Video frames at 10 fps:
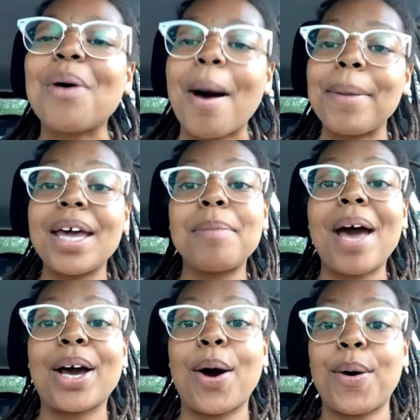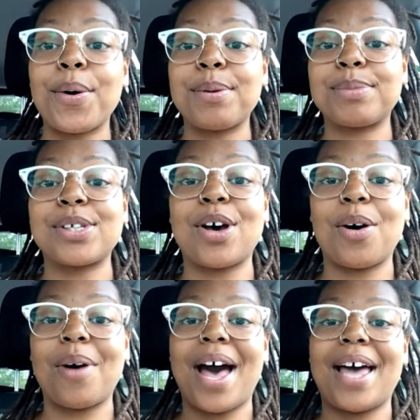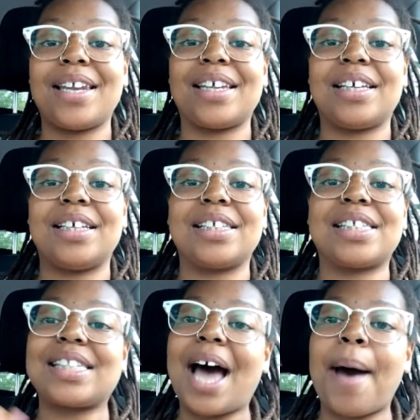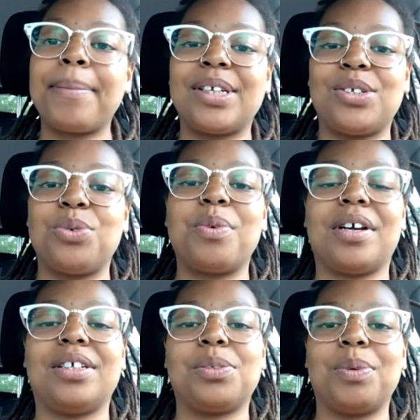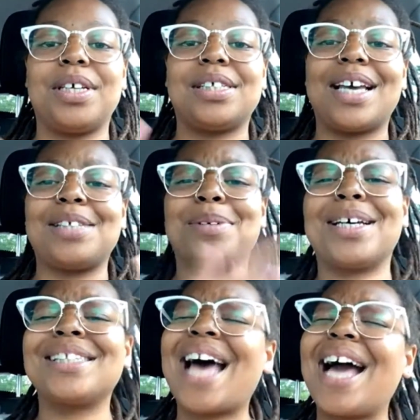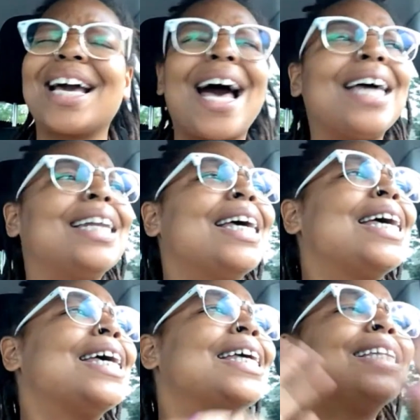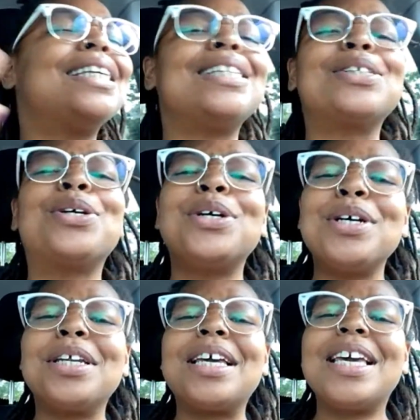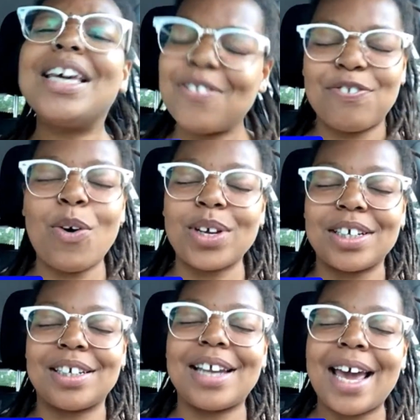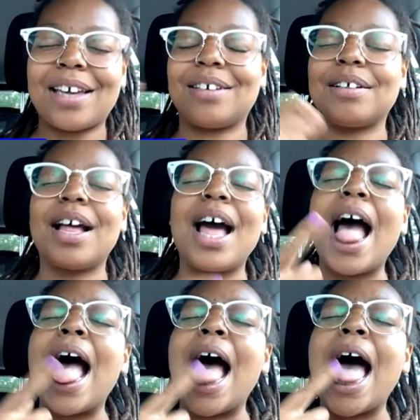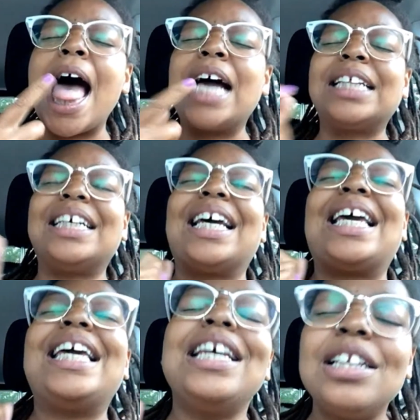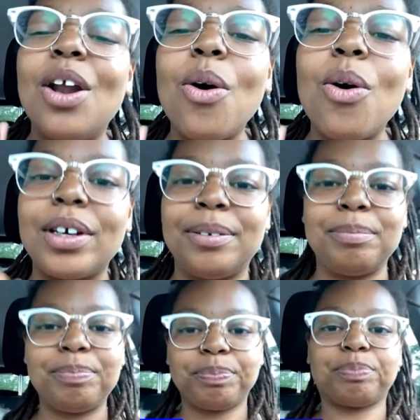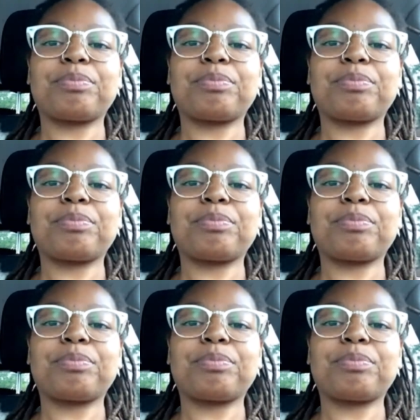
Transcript: So I'm headed back home, so I had to stop and do one Wednesdays because I got this good heat for you today. The heat, Lord.